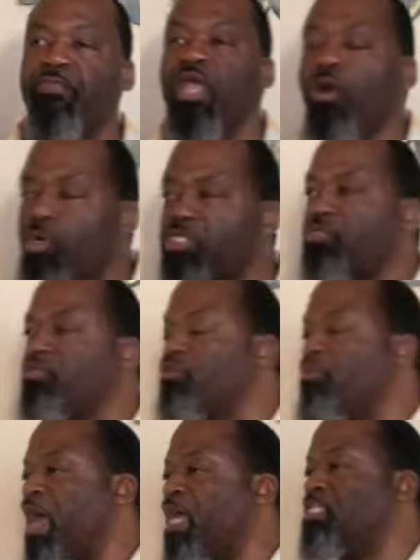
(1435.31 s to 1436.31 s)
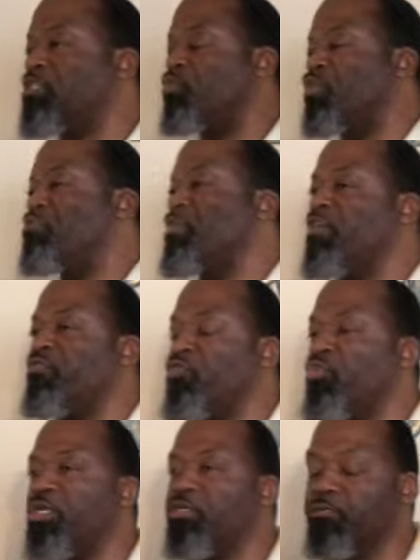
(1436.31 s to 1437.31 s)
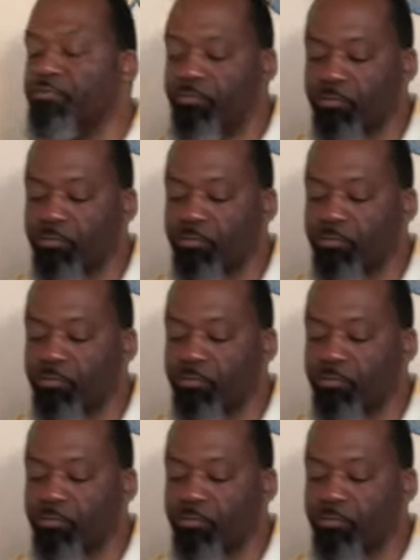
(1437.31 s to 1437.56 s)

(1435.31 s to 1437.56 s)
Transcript: I want you to imagine with me, if you will,